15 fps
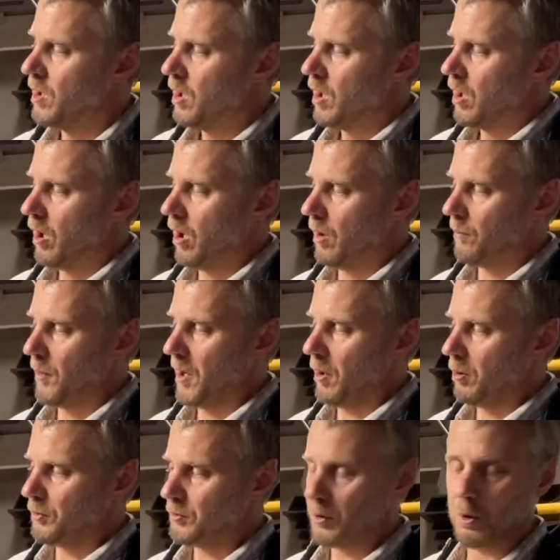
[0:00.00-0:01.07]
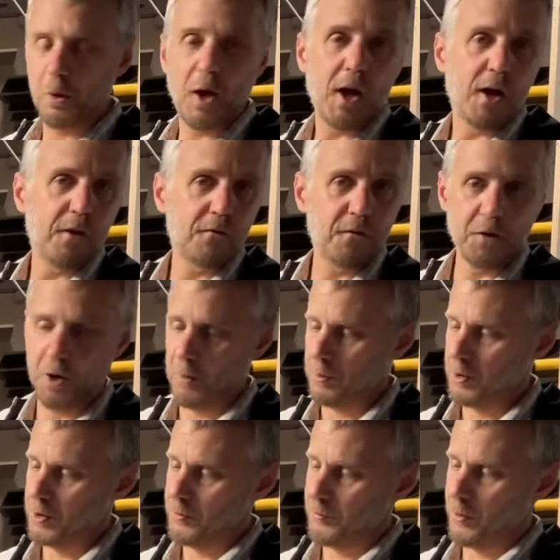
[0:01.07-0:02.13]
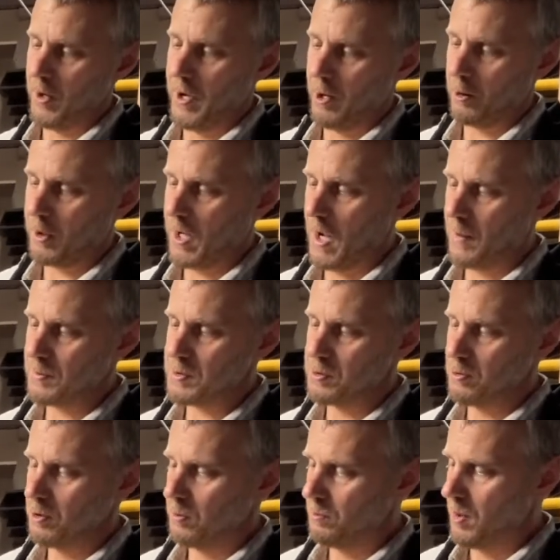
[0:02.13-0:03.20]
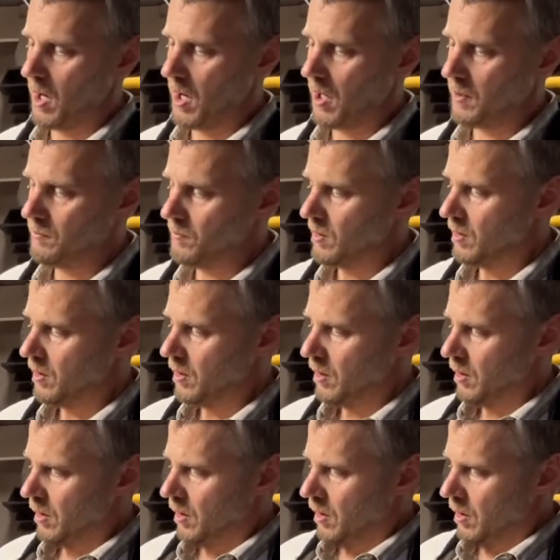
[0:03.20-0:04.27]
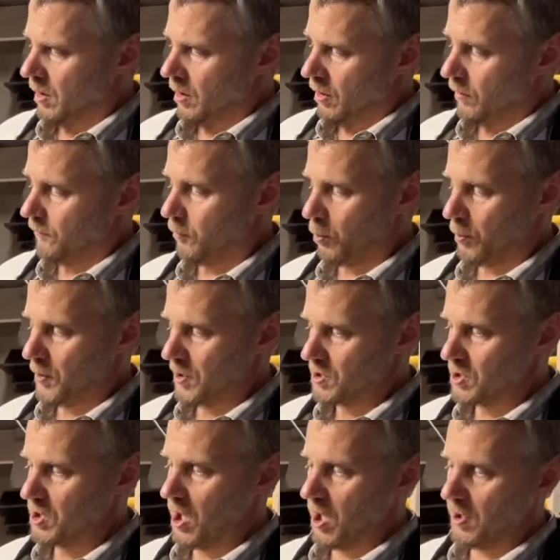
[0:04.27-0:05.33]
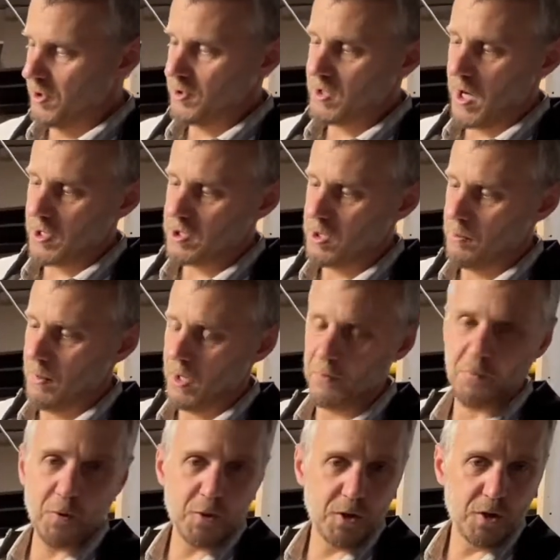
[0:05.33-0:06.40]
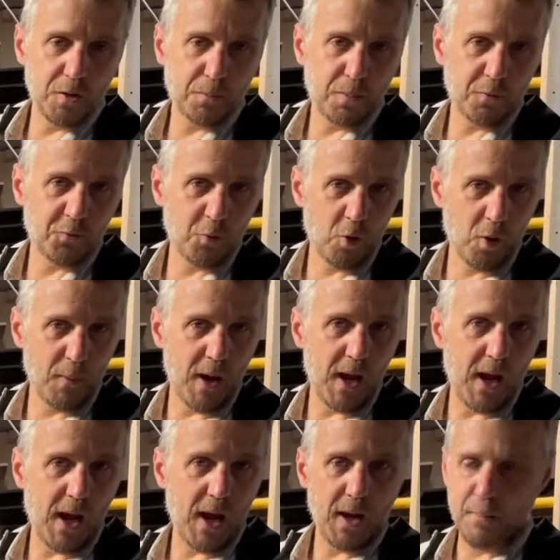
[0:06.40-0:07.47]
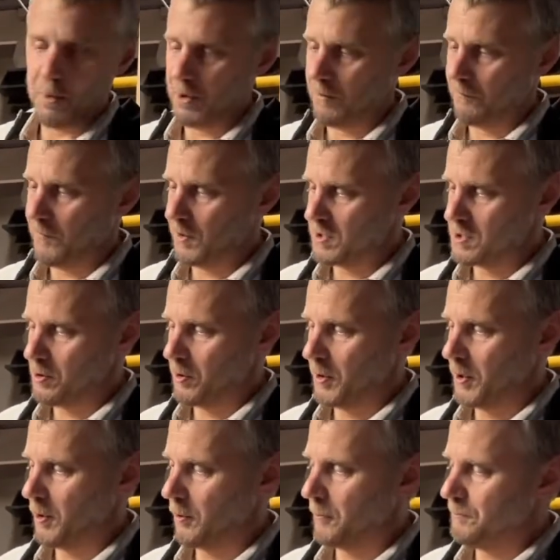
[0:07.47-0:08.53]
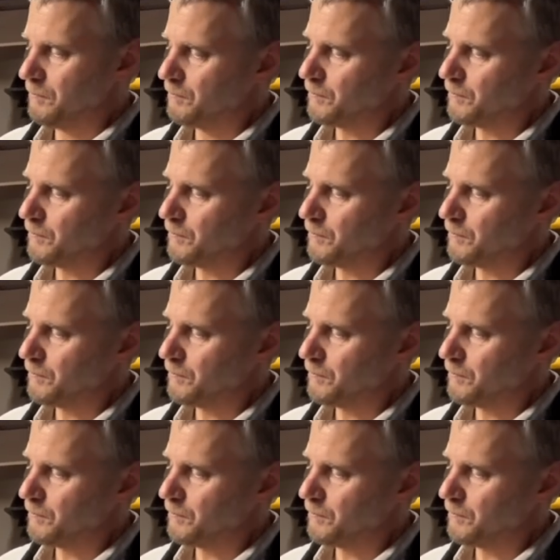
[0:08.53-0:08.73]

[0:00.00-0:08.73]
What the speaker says: They also have a number of different air caps you can buy for this gun. It's actually made for the Perform AA, but it fits on here.